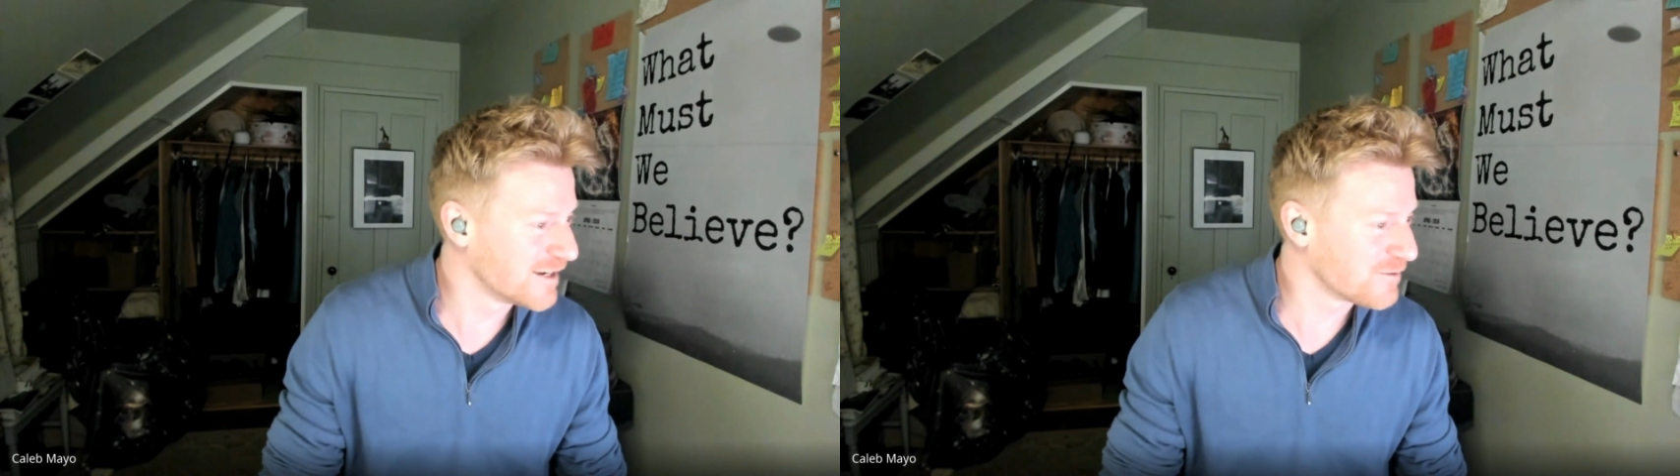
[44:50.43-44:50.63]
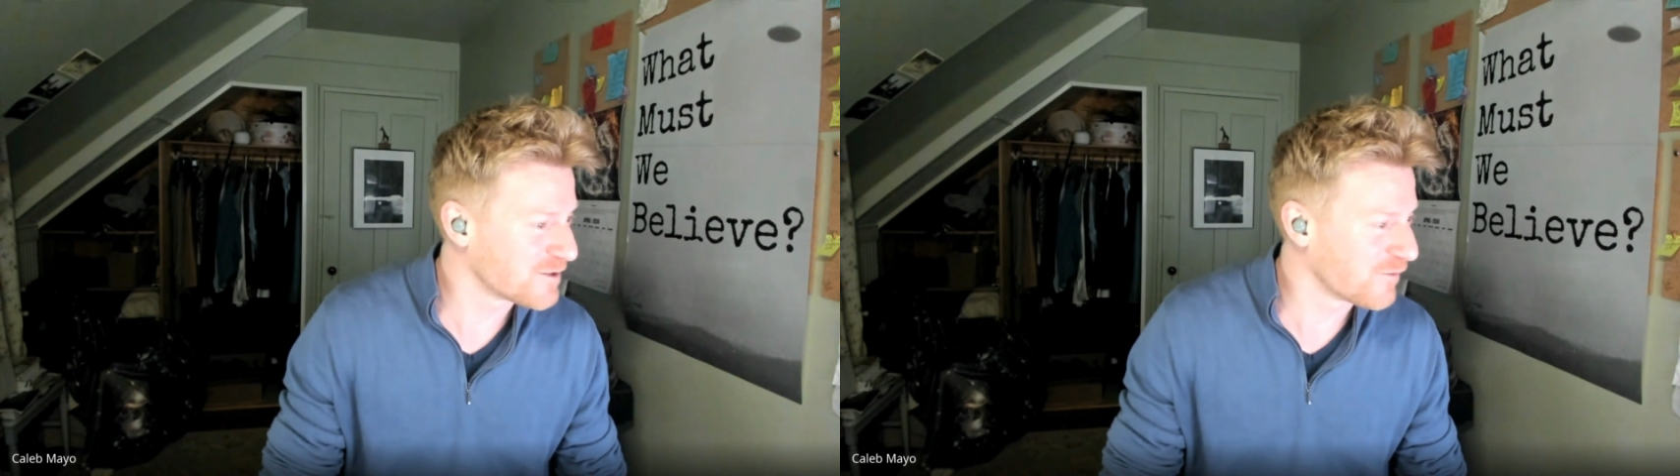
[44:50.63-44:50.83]

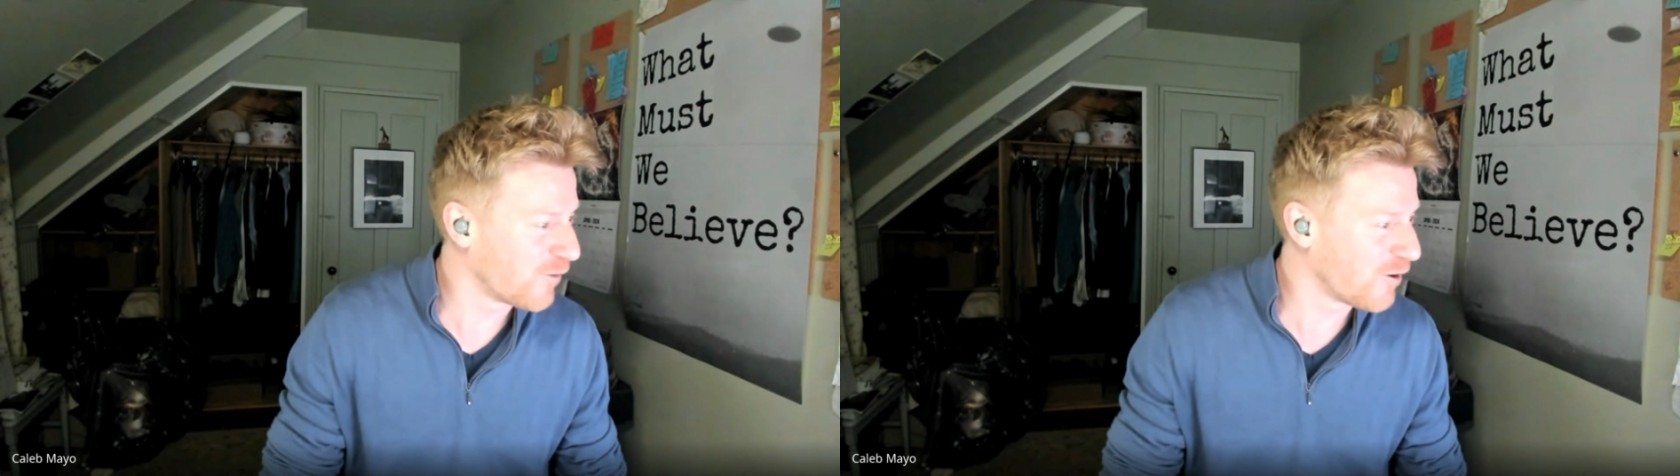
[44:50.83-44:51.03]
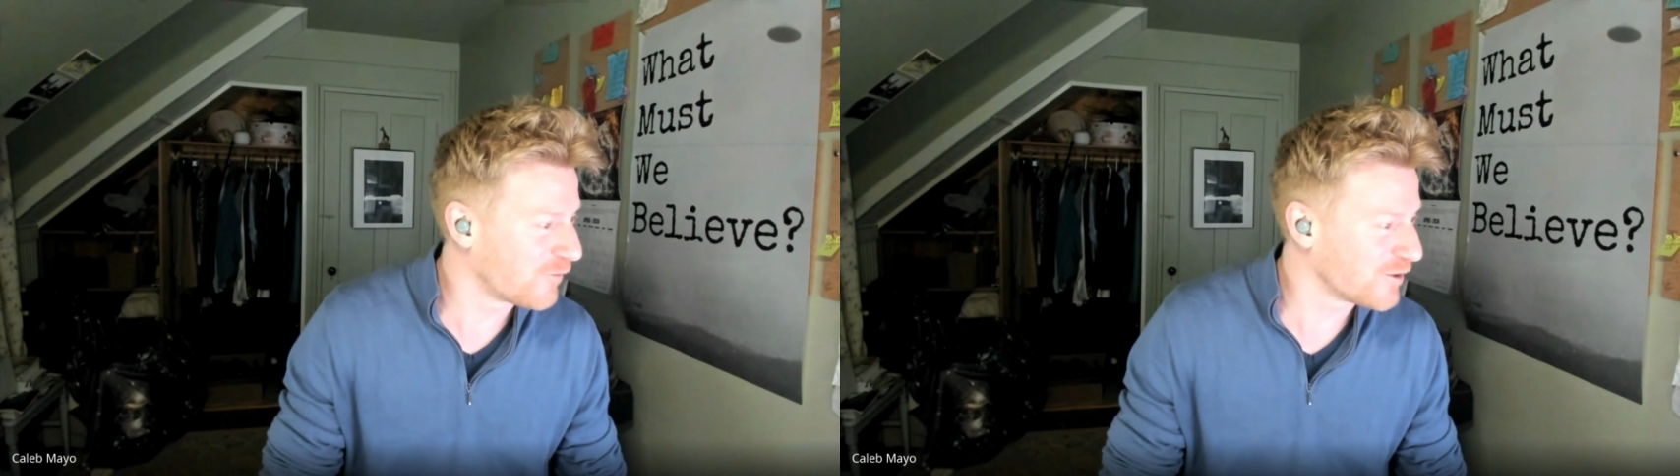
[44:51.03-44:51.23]
It was a
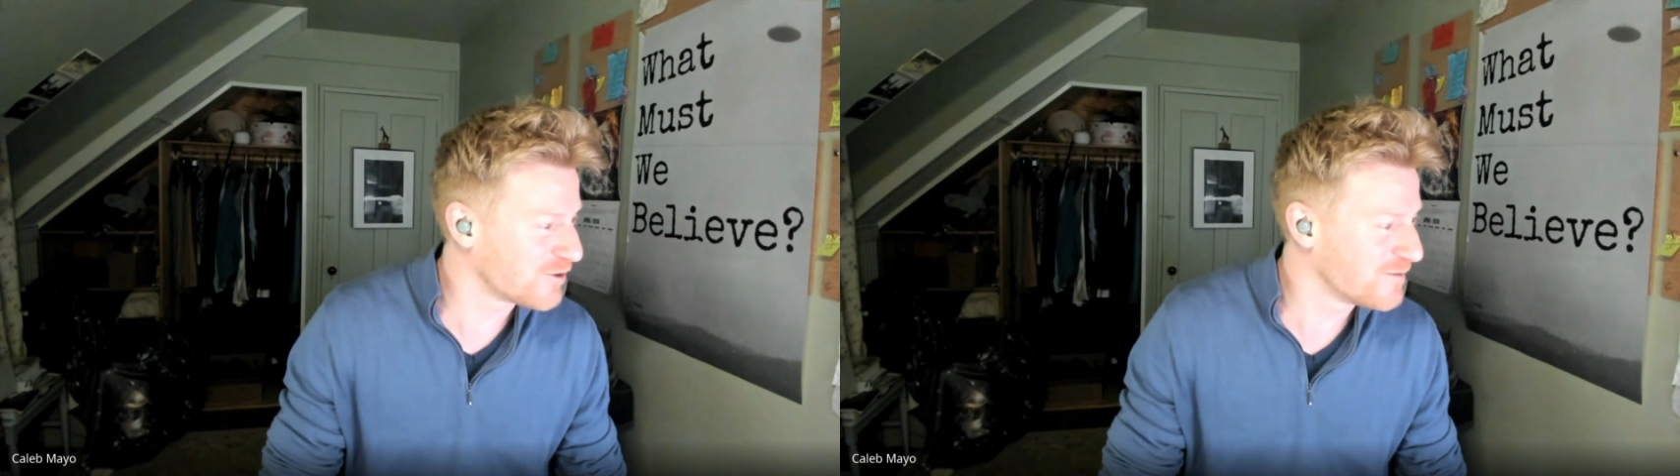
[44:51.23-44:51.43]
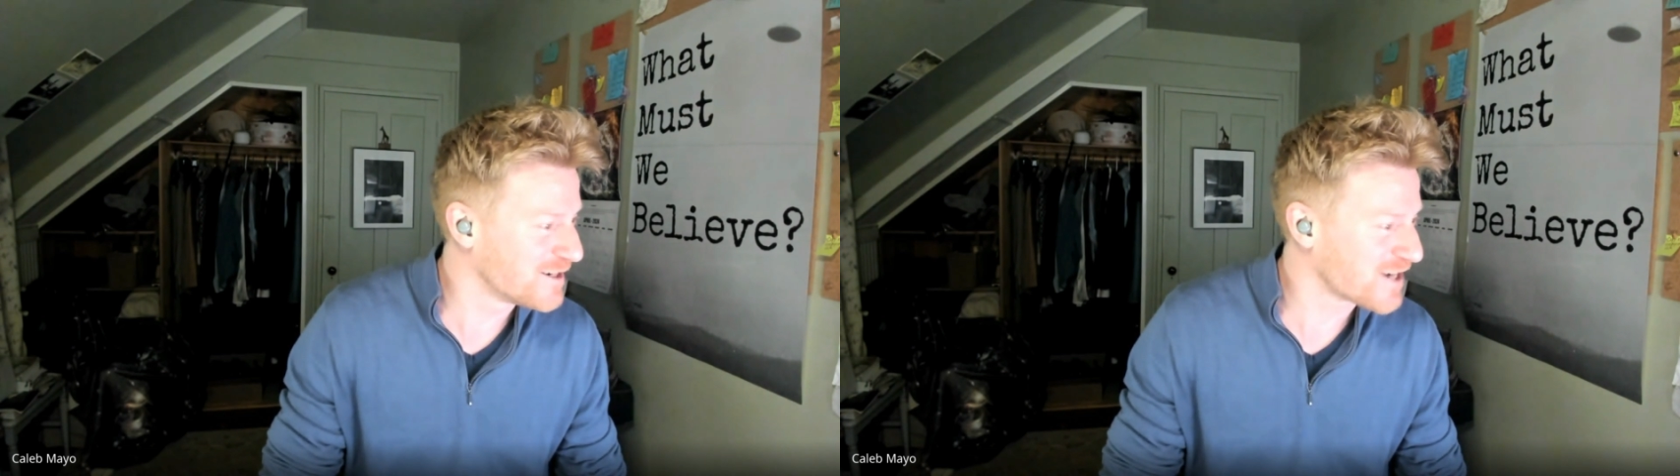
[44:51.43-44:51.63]
4-foot
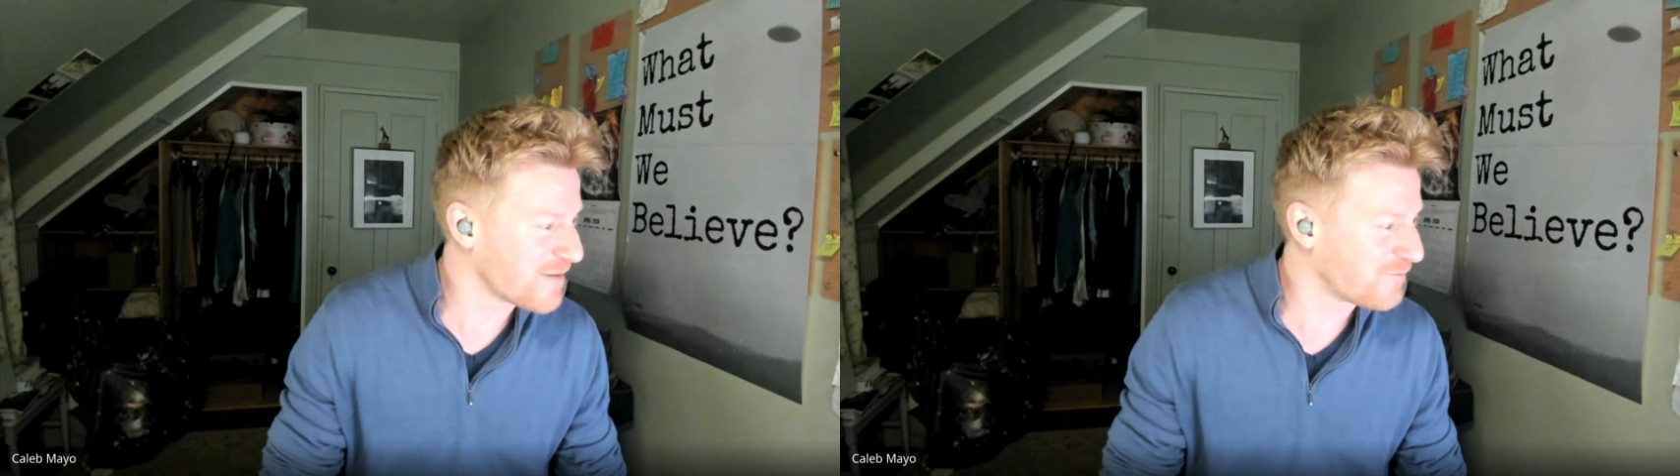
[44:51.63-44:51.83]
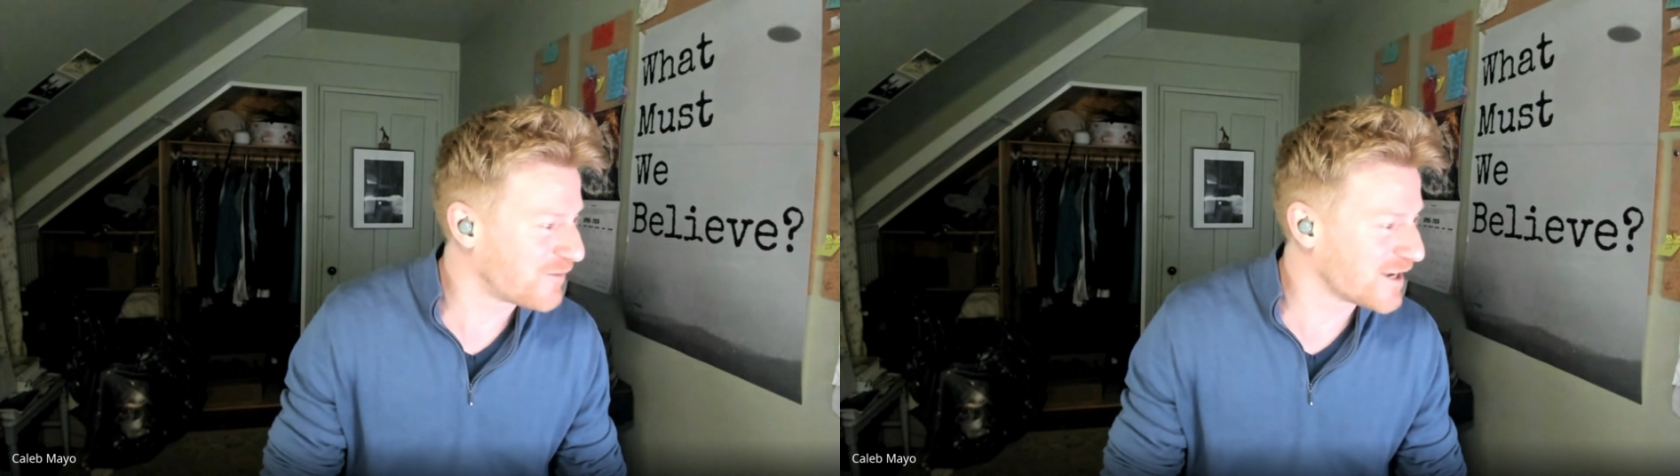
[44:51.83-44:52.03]

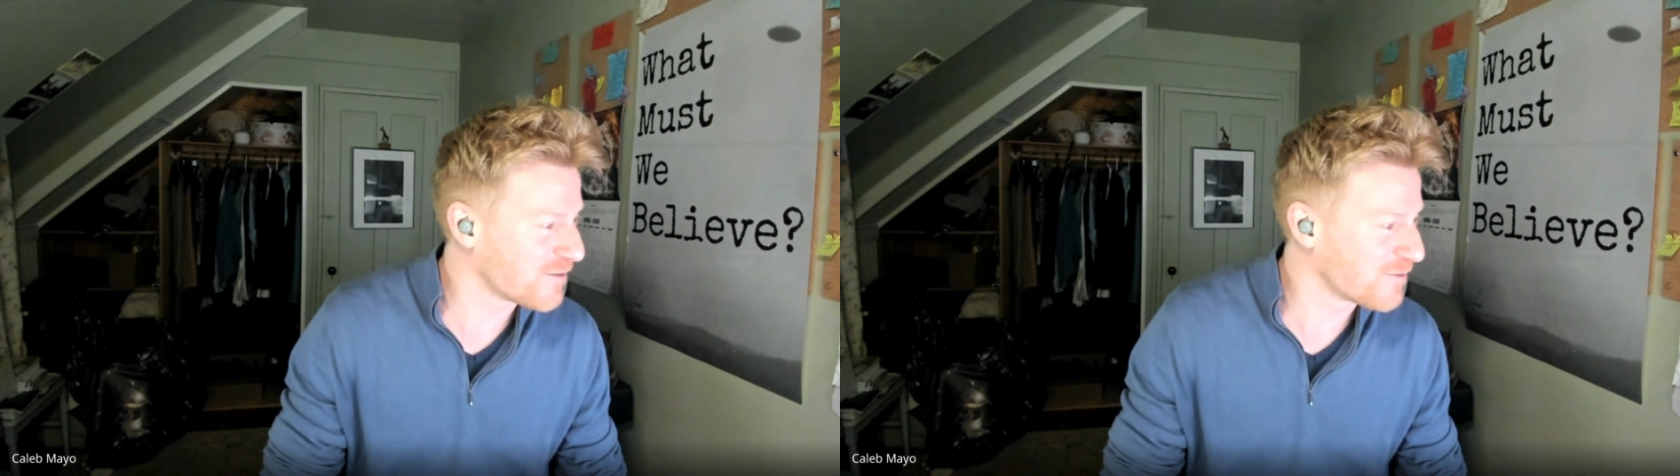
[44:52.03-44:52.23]
human-shaped figure